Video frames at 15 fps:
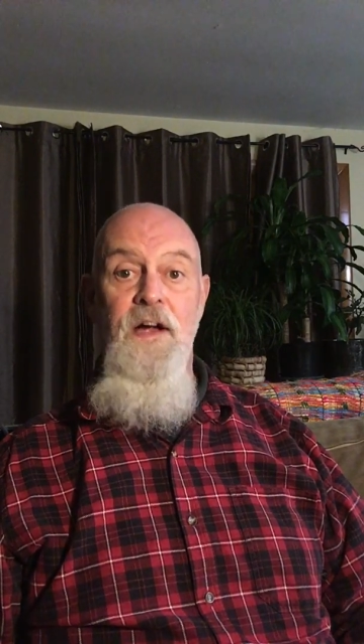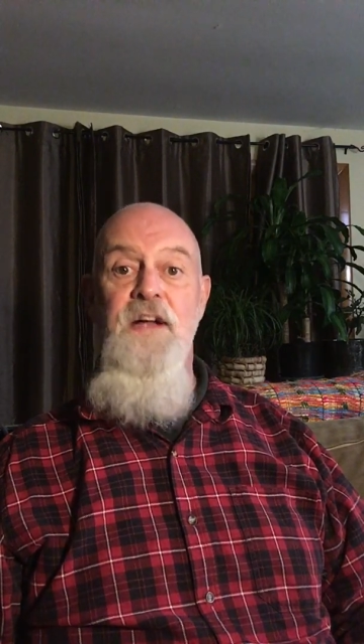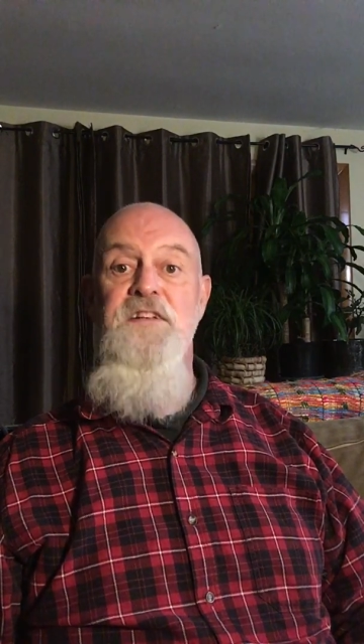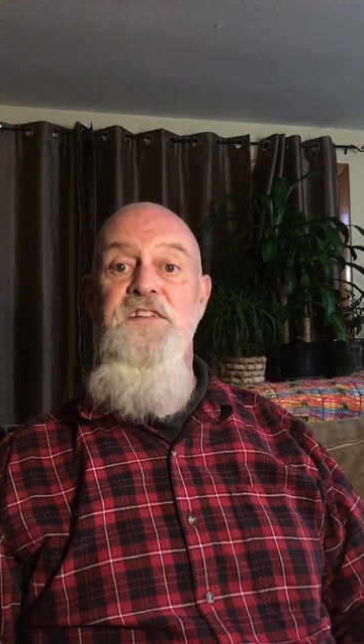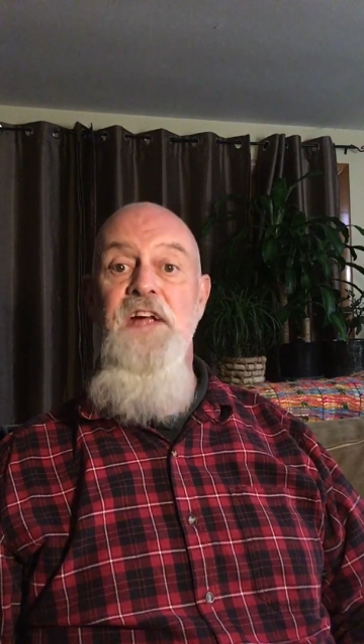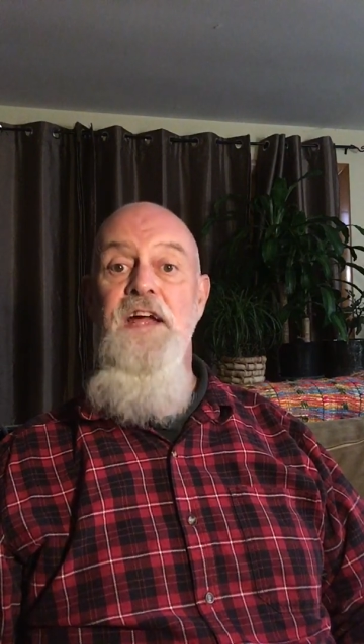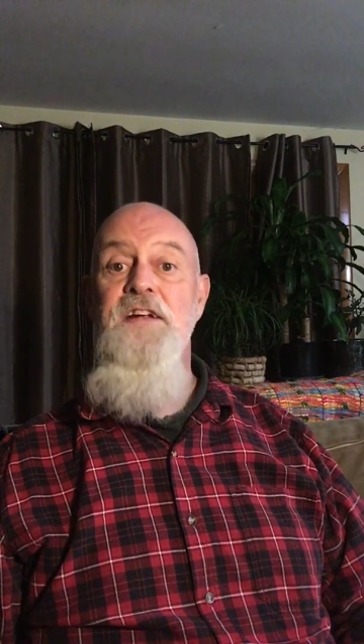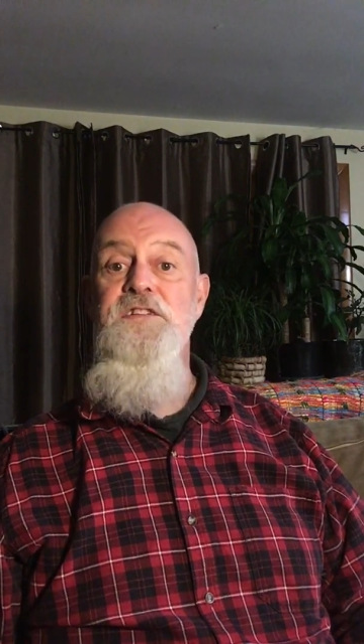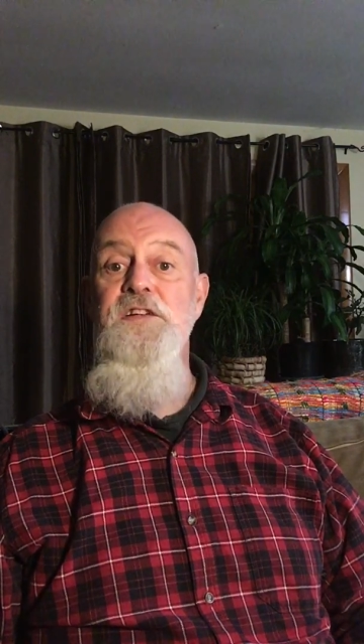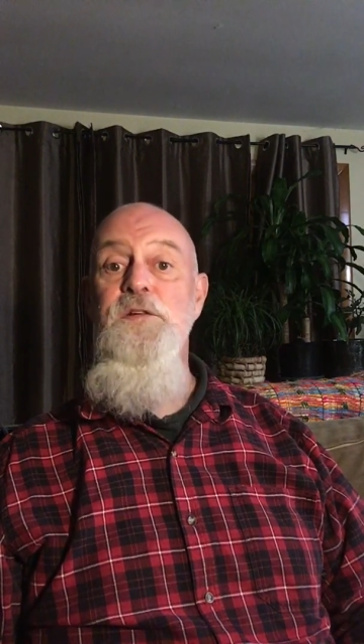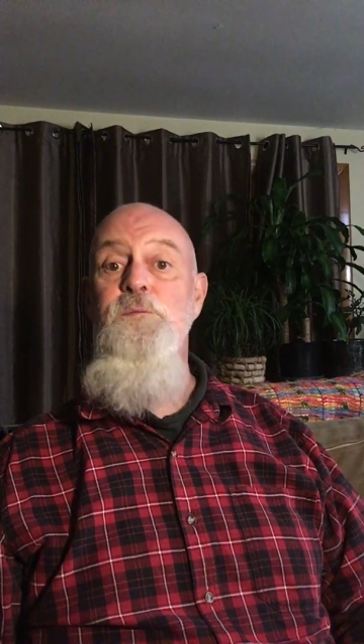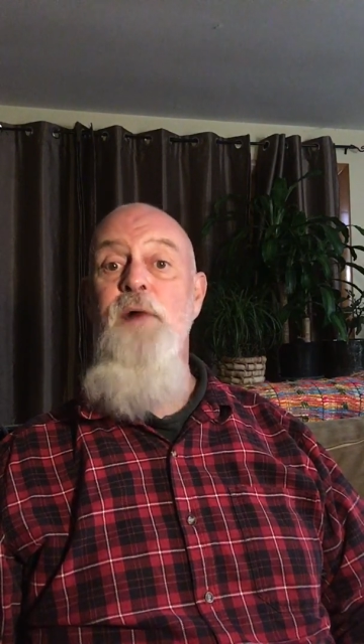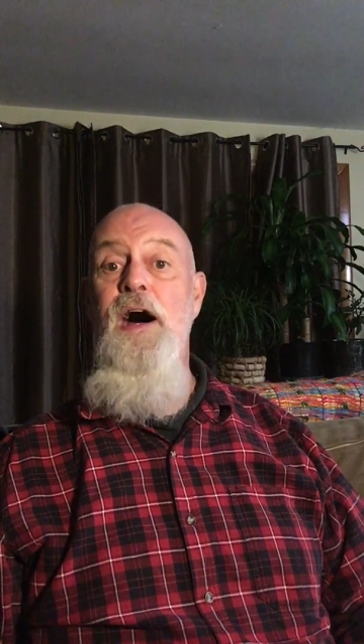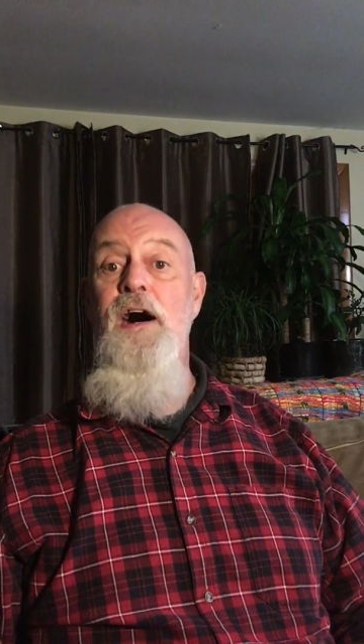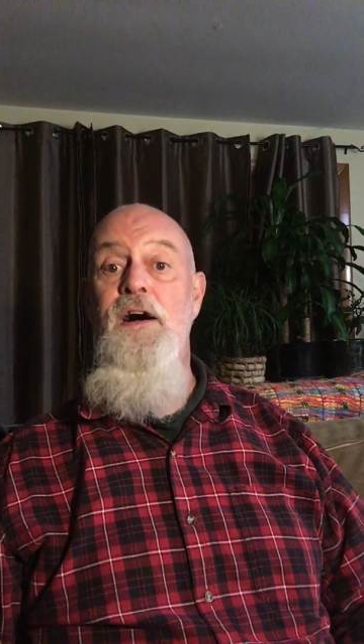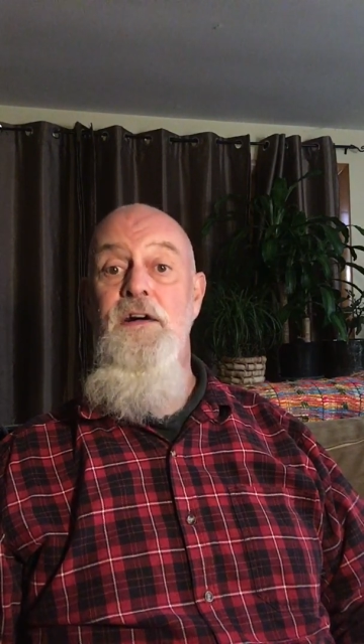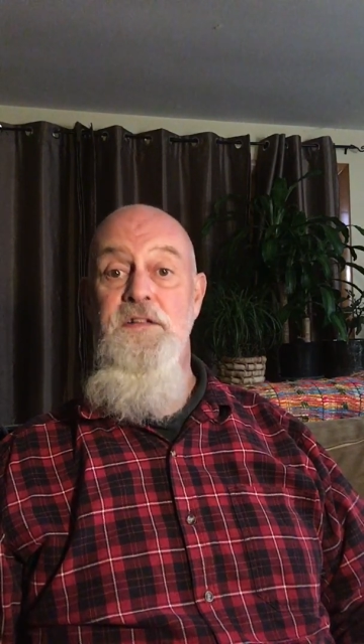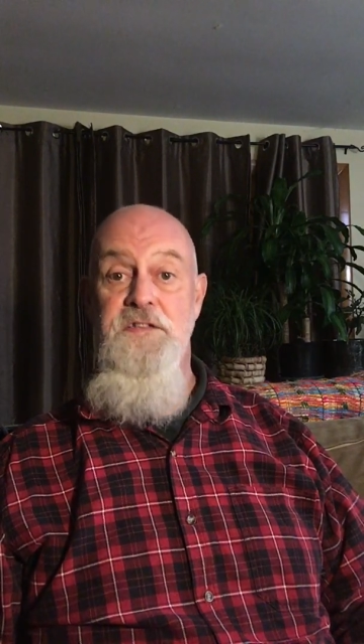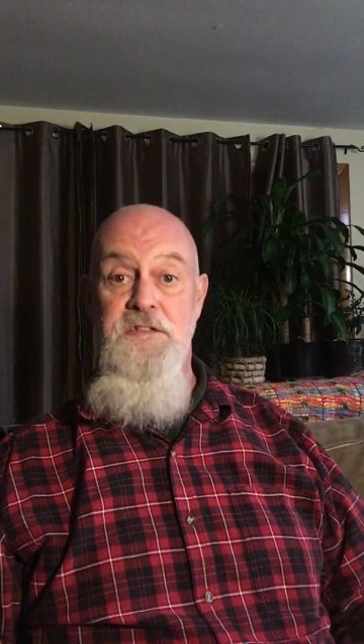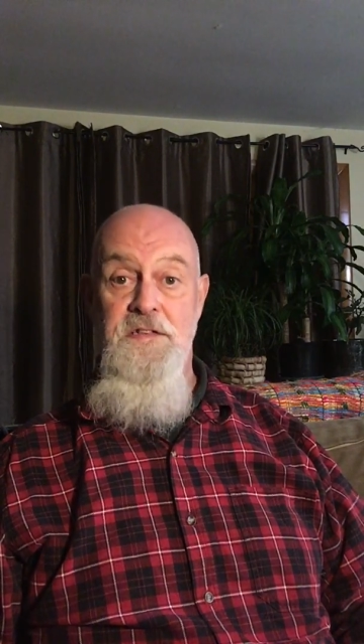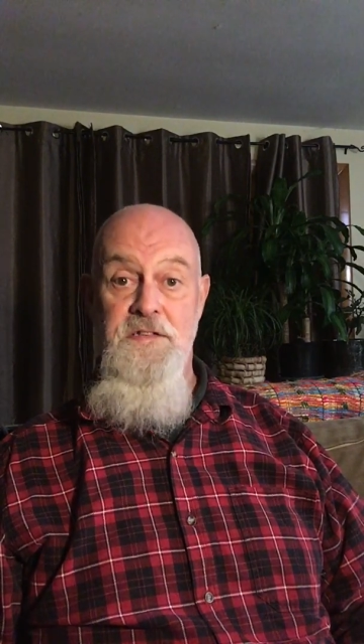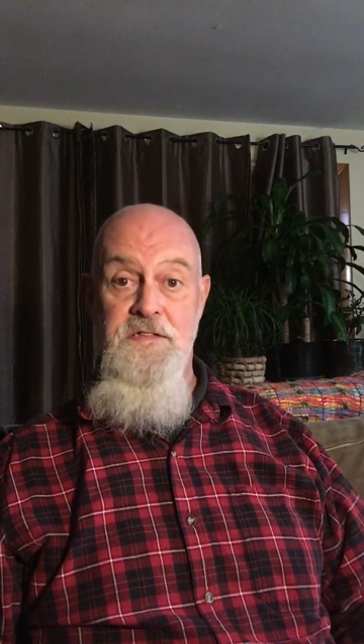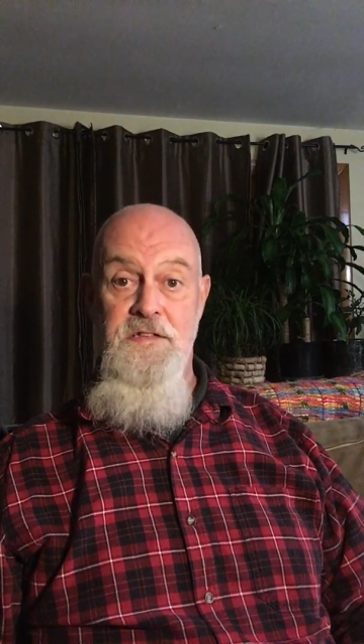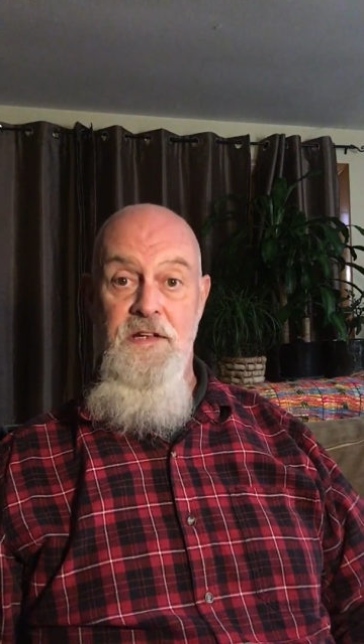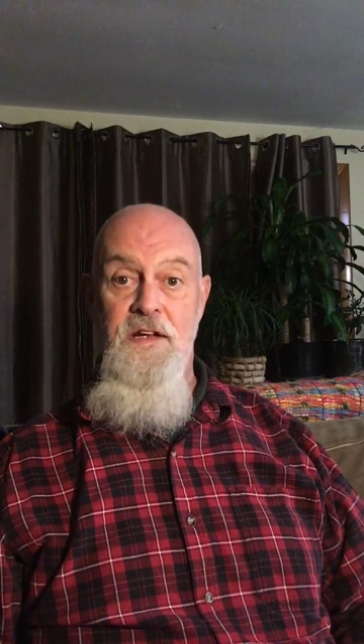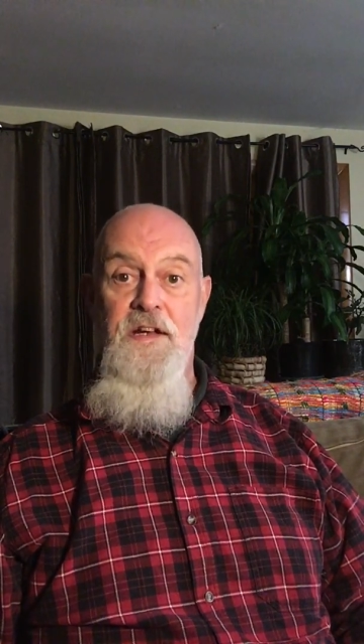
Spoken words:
Changing policies.